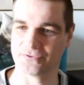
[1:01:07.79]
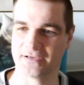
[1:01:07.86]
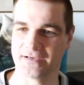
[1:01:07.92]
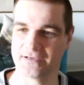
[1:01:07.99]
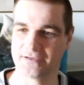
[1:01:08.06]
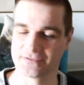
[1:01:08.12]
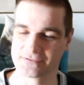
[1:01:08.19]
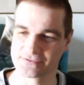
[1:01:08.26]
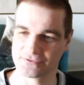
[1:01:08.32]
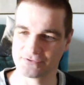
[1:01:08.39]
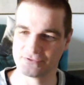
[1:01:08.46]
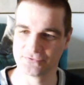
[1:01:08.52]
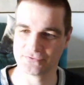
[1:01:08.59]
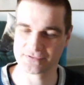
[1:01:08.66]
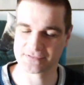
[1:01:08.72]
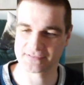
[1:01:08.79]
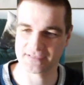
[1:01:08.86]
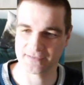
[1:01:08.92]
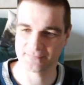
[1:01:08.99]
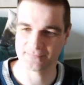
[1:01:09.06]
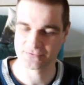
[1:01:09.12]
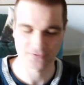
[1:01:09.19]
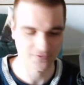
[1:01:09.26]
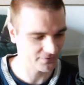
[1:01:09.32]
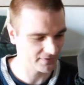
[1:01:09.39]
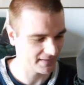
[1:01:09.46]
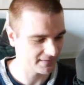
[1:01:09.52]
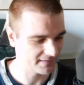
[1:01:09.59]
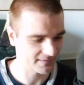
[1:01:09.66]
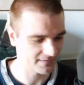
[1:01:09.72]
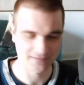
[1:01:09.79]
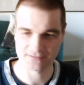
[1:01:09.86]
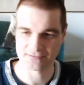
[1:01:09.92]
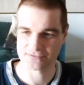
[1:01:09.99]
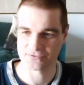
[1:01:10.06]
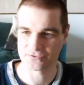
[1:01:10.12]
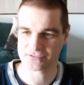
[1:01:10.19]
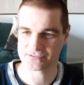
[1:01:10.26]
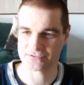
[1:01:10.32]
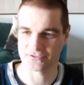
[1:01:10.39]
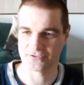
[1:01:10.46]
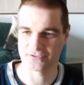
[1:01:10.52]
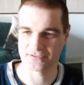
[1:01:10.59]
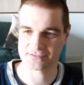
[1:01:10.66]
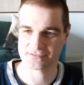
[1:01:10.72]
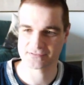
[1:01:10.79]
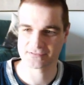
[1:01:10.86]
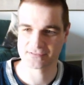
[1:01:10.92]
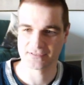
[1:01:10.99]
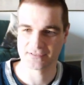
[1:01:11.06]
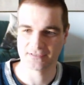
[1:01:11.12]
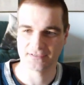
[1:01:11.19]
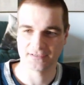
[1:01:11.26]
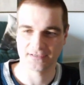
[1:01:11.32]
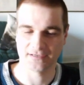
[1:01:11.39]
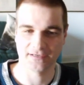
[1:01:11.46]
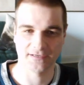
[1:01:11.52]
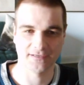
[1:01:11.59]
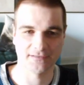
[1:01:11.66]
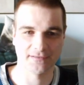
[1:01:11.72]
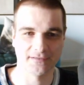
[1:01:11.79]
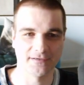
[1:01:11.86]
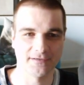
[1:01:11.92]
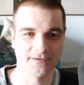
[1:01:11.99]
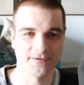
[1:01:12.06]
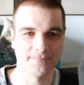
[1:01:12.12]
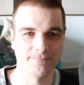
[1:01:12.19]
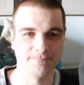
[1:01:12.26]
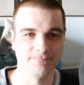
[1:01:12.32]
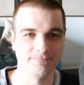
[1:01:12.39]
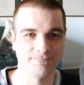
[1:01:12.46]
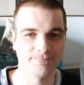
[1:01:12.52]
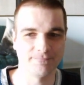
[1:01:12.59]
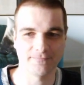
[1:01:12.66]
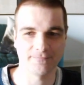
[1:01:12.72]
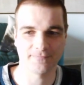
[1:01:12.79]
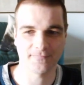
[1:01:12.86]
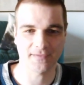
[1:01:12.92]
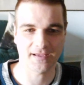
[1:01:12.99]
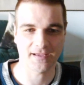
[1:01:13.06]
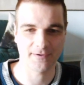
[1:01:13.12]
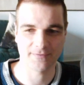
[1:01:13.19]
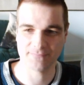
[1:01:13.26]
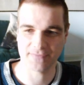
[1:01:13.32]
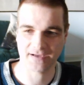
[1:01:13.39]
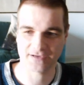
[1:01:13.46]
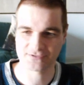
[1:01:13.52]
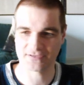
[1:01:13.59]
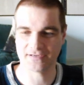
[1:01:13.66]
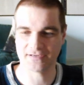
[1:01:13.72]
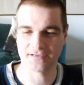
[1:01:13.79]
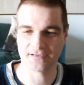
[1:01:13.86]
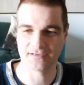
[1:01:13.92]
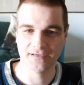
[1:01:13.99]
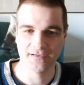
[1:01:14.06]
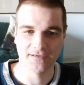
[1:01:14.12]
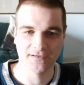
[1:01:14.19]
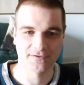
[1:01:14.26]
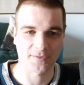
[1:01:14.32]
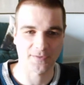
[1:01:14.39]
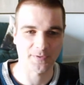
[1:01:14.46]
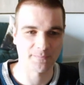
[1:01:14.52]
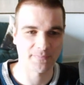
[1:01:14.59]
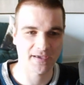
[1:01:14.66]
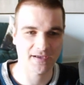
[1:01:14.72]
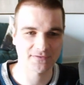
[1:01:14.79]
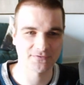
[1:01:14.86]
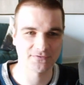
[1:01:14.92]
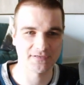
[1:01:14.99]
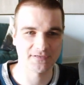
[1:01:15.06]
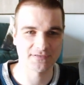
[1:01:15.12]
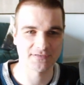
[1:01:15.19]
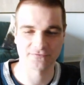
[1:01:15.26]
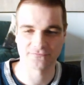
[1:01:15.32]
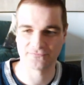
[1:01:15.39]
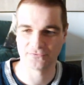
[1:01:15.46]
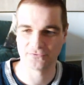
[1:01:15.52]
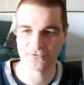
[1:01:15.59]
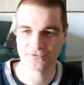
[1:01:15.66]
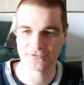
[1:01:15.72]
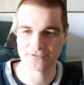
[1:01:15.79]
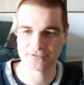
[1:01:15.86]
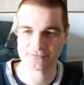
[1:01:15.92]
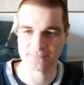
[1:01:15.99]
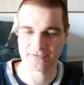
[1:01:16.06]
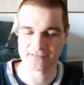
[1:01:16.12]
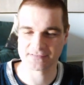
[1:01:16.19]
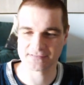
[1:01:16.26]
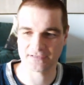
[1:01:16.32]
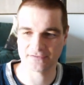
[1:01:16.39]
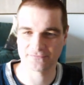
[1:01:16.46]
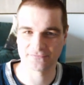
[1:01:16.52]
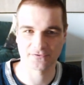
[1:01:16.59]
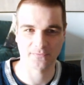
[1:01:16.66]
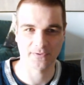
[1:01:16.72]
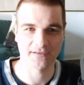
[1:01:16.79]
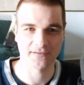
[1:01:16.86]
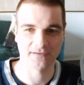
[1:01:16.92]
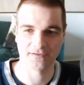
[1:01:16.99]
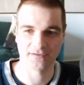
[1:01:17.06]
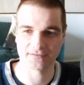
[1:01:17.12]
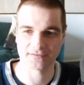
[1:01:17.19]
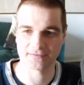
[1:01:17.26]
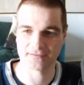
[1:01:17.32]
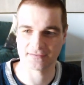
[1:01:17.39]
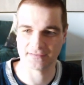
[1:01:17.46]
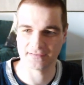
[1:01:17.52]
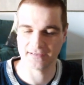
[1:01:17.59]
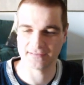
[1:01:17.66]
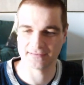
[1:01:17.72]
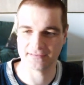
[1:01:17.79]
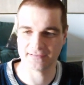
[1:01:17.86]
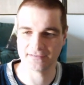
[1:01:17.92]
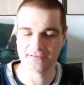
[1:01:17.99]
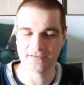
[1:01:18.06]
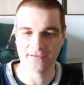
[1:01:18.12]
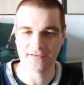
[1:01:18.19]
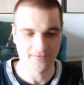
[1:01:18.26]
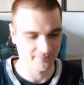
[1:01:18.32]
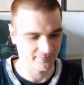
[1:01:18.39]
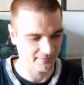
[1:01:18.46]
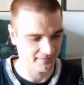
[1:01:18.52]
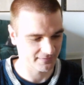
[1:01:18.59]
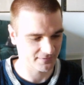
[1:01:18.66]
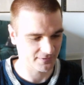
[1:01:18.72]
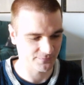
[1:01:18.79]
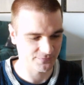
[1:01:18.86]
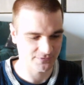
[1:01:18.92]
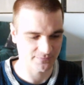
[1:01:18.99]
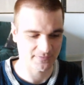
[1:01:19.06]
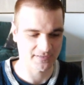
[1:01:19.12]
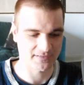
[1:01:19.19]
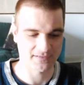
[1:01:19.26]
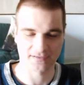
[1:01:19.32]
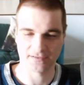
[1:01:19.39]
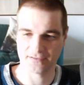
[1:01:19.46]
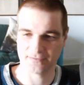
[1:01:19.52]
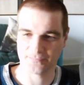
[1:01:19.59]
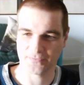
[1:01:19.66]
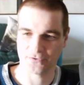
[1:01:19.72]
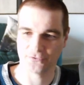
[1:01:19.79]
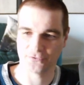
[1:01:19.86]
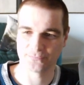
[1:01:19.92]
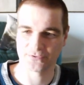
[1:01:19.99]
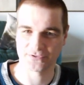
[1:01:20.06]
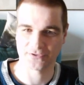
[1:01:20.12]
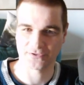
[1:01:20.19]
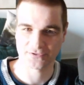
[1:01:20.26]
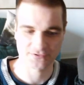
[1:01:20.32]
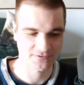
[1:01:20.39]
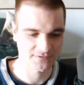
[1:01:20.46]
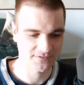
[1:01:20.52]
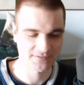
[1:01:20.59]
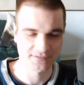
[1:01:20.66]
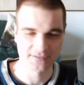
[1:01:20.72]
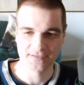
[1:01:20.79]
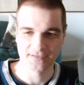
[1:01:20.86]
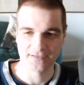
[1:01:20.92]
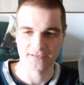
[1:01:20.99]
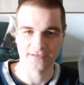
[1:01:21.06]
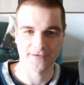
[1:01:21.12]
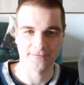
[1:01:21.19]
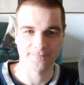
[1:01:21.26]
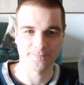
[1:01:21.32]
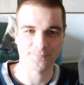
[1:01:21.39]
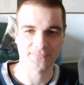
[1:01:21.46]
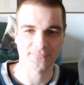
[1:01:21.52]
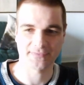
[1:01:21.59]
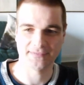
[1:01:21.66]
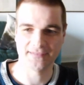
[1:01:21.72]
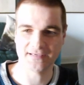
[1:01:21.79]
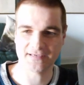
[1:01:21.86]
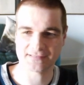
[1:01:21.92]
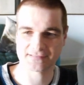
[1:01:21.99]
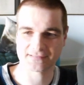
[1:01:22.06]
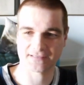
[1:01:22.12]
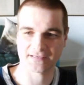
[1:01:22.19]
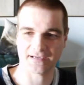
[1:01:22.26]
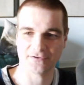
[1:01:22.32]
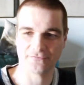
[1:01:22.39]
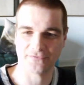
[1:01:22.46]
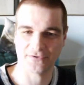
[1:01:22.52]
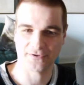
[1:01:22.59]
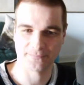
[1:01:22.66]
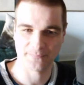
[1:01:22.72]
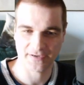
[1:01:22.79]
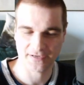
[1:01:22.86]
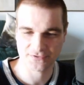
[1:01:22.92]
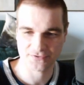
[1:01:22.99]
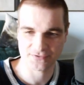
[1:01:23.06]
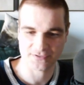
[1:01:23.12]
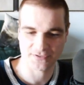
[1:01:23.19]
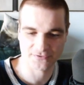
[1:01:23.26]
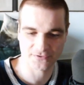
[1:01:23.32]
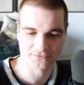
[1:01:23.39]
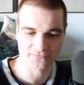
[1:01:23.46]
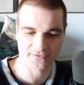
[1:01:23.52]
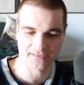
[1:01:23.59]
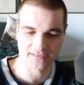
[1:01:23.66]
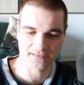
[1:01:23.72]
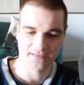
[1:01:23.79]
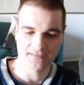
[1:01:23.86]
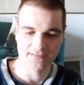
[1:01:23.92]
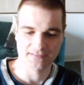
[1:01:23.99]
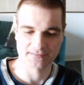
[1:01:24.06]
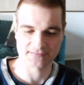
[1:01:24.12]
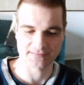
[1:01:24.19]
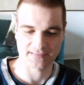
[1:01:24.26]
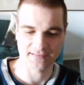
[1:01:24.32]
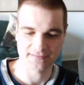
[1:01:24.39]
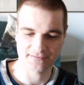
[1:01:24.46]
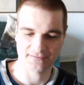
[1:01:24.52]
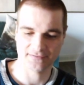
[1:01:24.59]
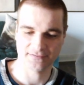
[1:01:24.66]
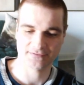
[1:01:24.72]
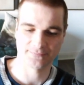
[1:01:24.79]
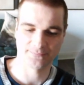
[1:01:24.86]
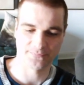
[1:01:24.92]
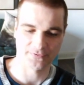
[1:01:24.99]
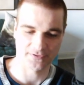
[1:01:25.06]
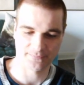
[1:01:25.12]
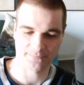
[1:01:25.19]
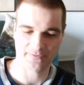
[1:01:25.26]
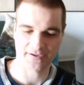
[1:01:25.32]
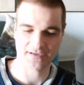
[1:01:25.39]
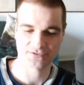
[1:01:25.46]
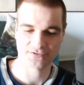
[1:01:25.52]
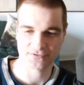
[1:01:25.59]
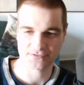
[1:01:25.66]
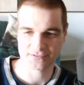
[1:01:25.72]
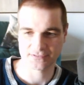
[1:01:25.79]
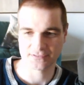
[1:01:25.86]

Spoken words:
I also used them to create the song starters, and I'm actually coming back to these folders myself quite a lot lately when it comes to my own productions. These kind of arpeggios are not really standard arpeggios,